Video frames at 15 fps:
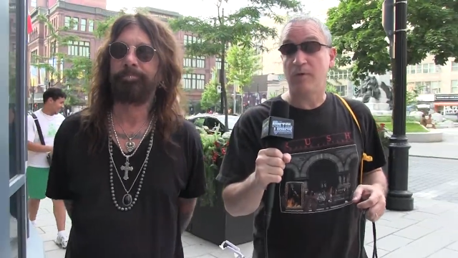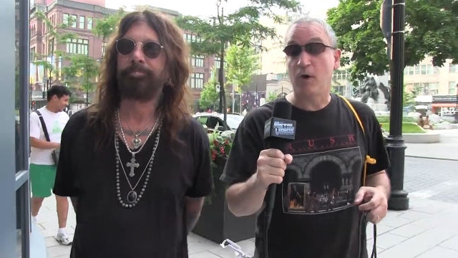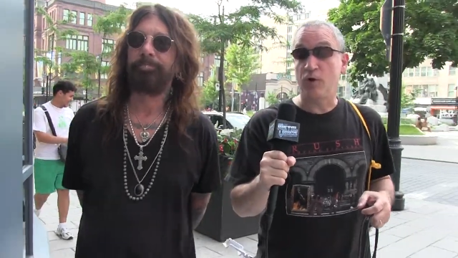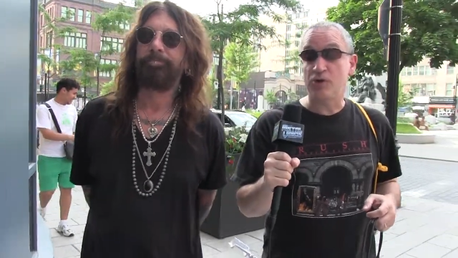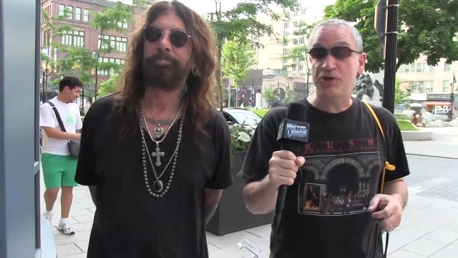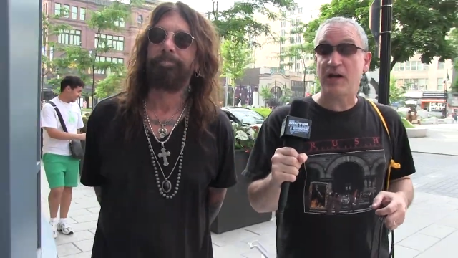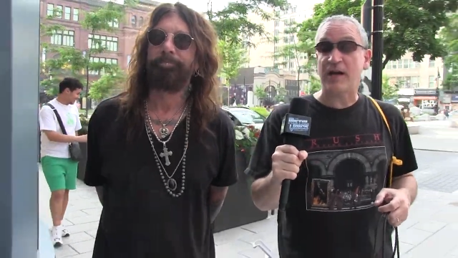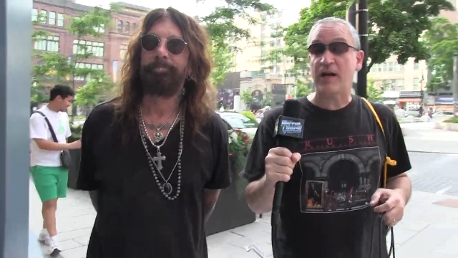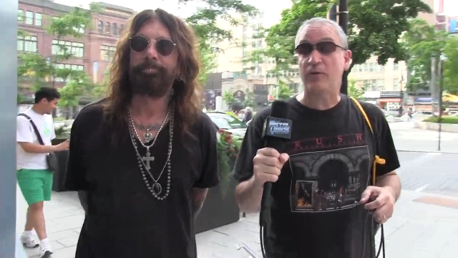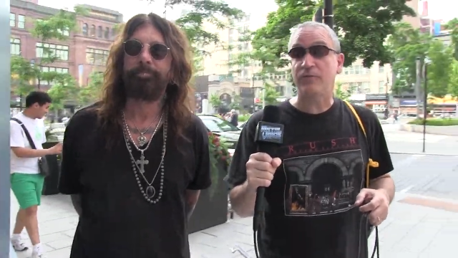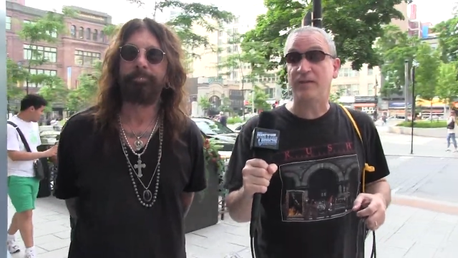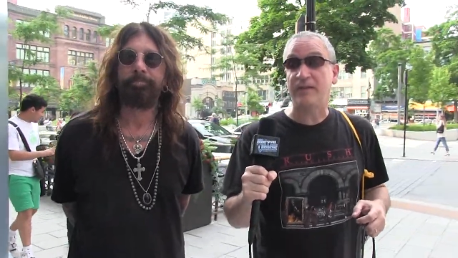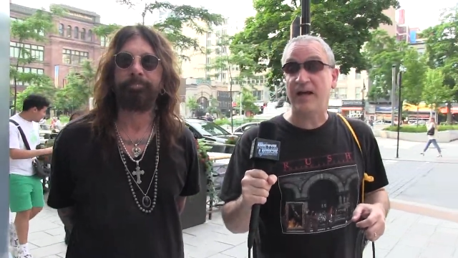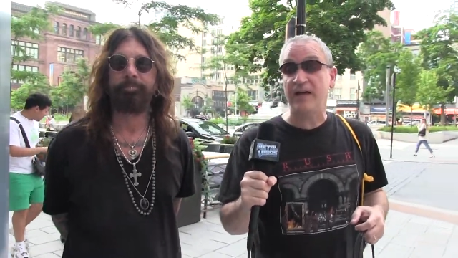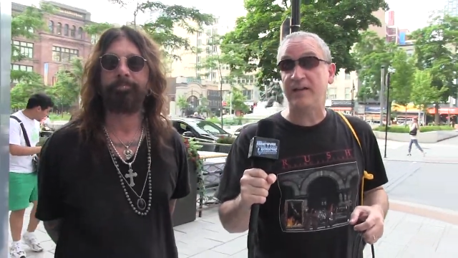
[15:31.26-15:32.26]
Speaker 1: go check
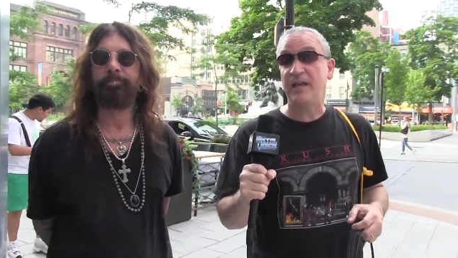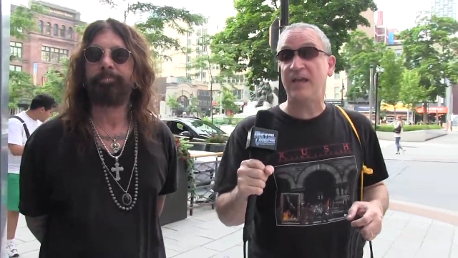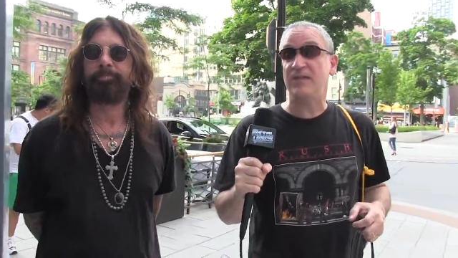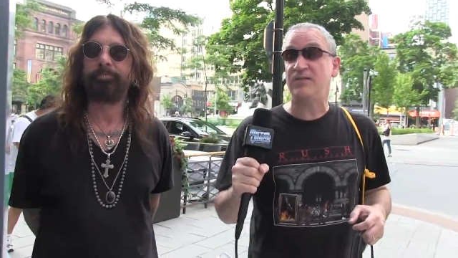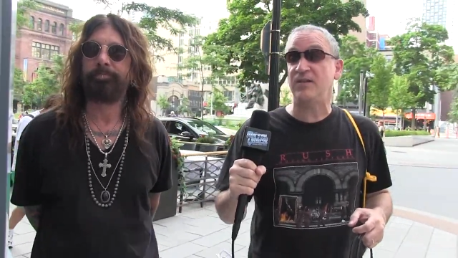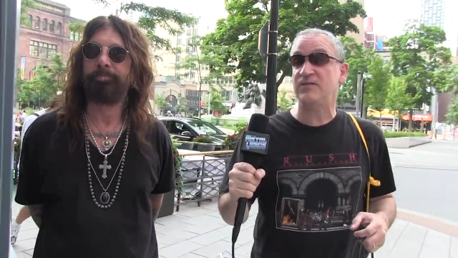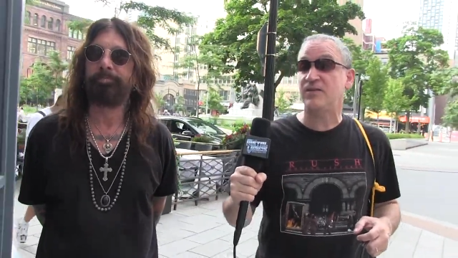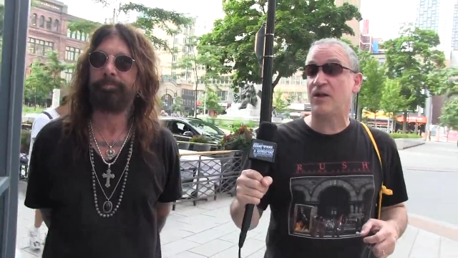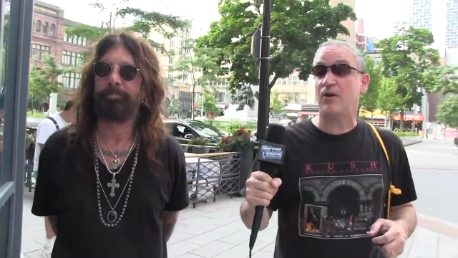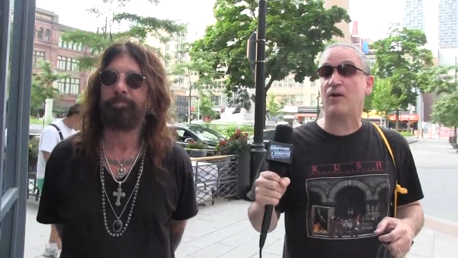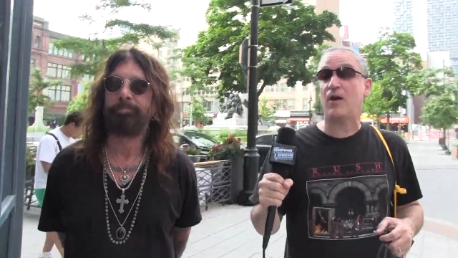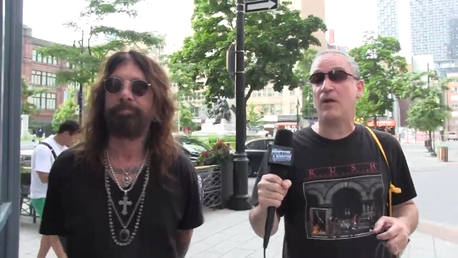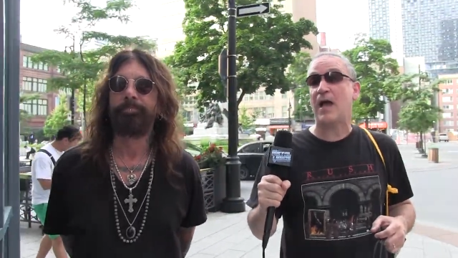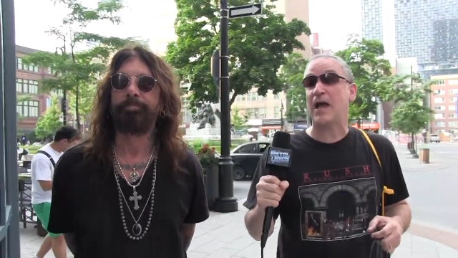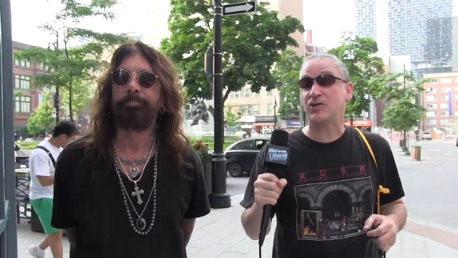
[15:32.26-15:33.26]
out the Dead Daisies.
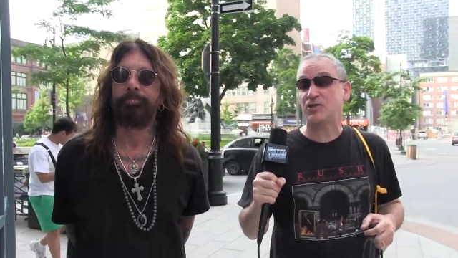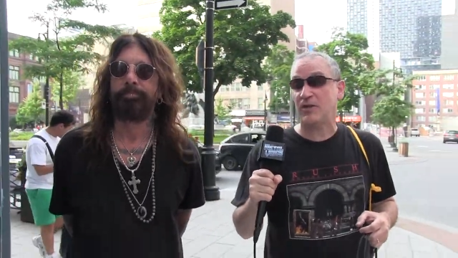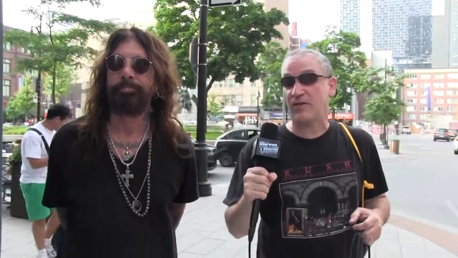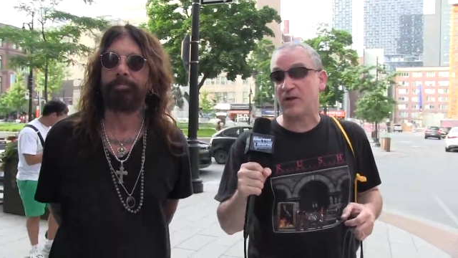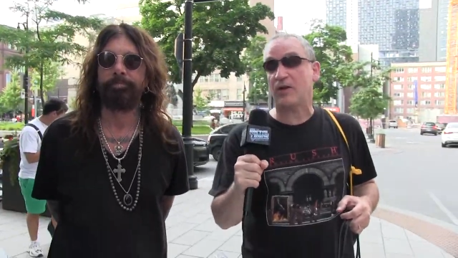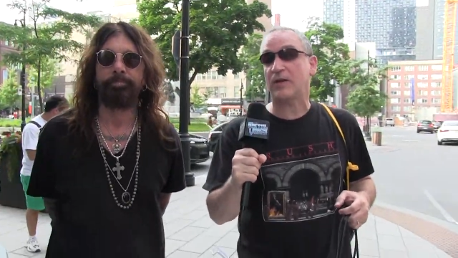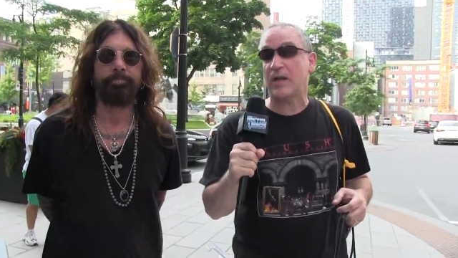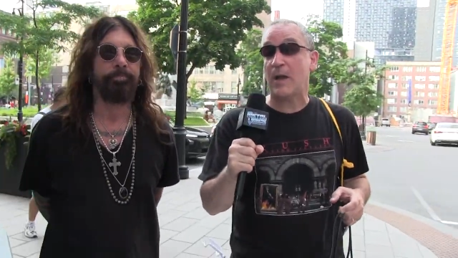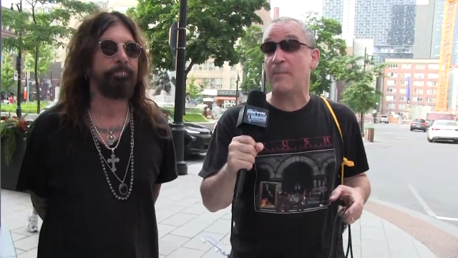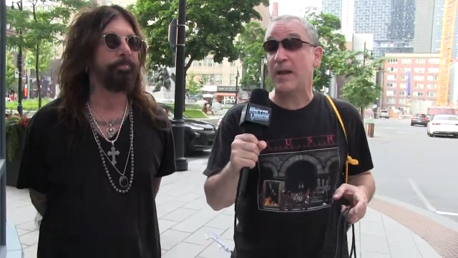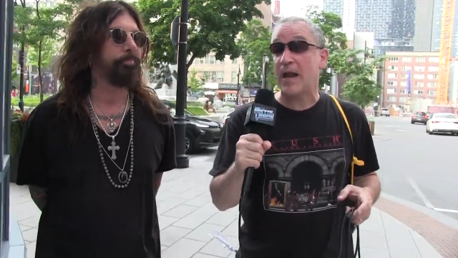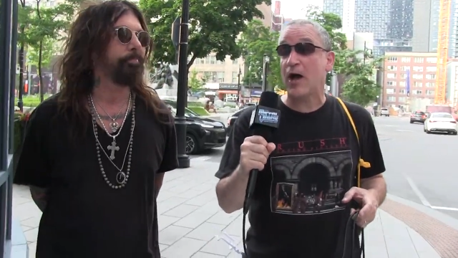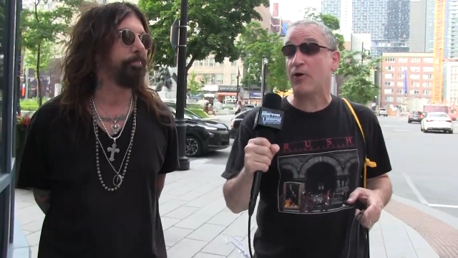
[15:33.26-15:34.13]
They're actually they're coming